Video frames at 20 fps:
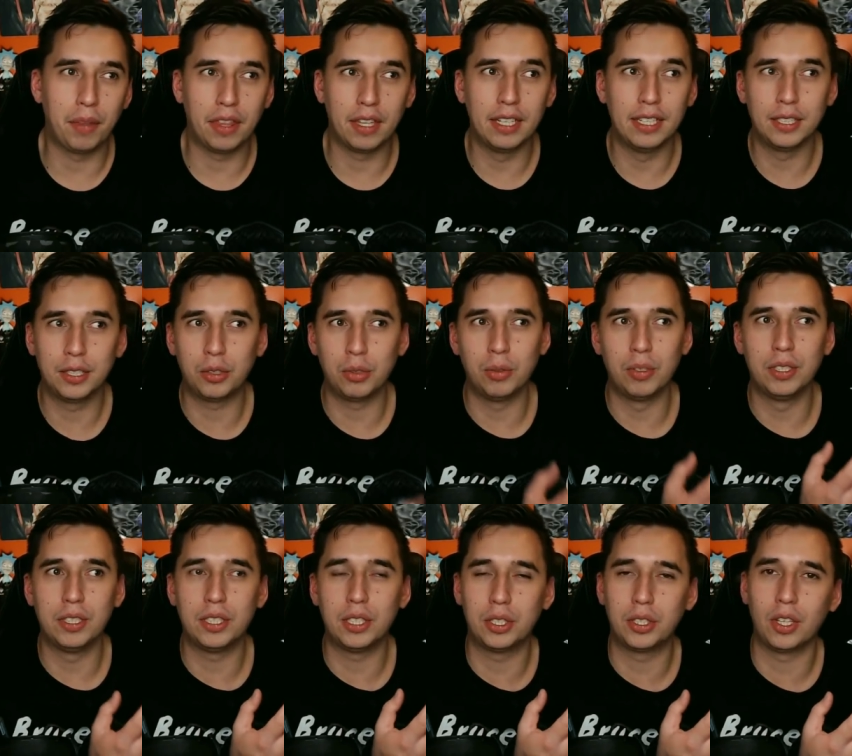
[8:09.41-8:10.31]
But then as soon
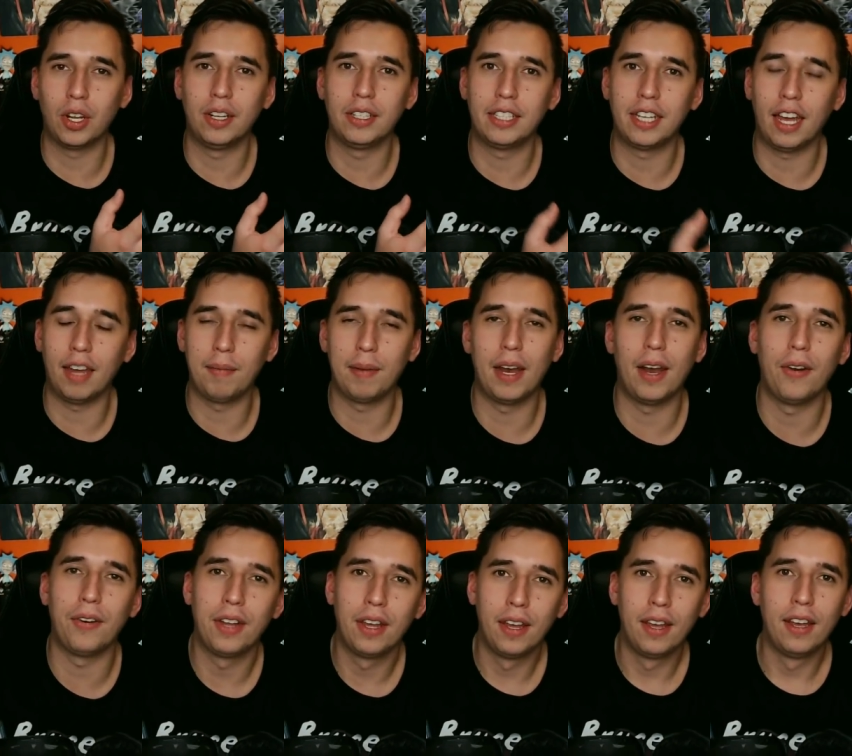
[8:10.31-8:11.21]
as the sun came
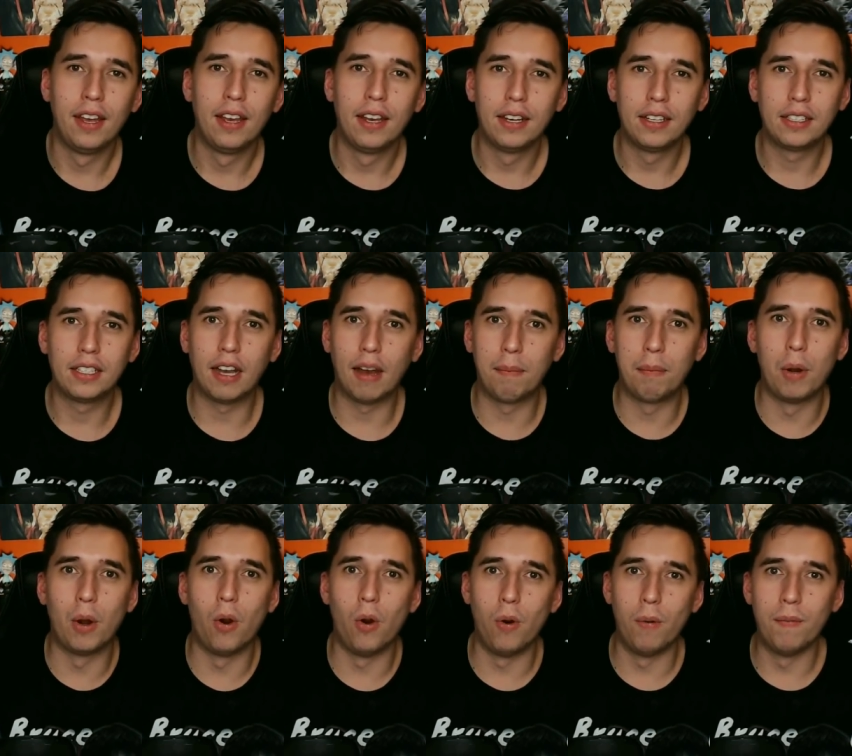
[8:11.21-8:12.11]
out,
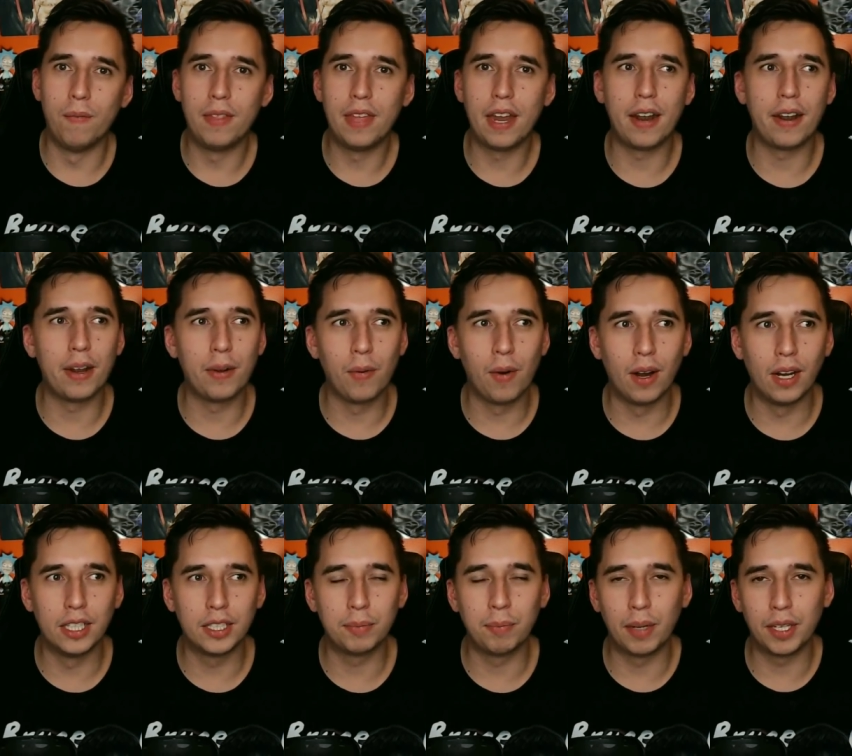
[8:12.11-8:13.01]
kaboom, there he
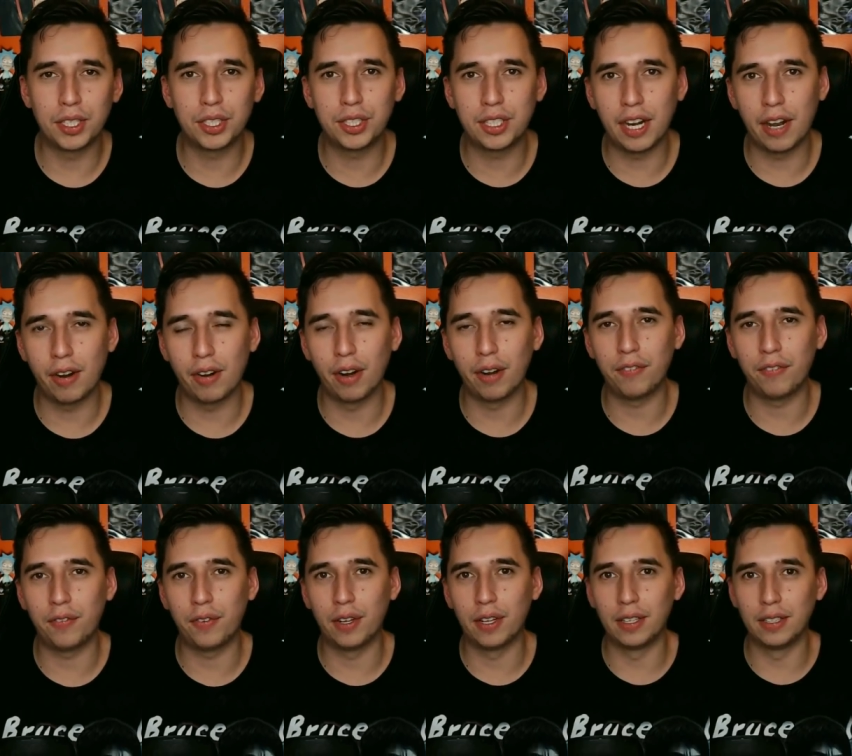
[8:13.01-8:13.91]
was, my
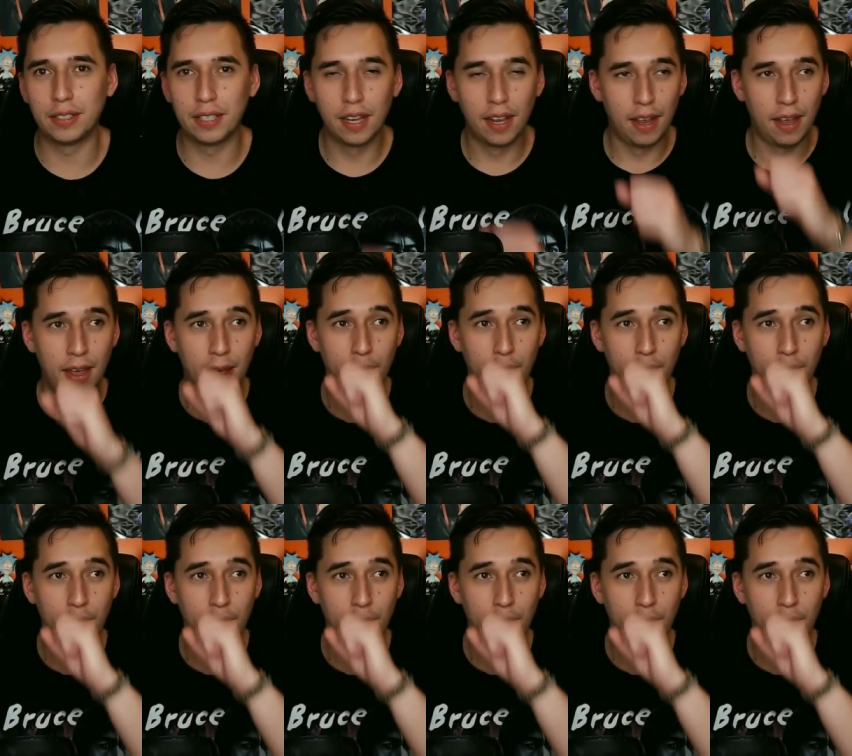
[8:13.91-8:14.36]
steroid filled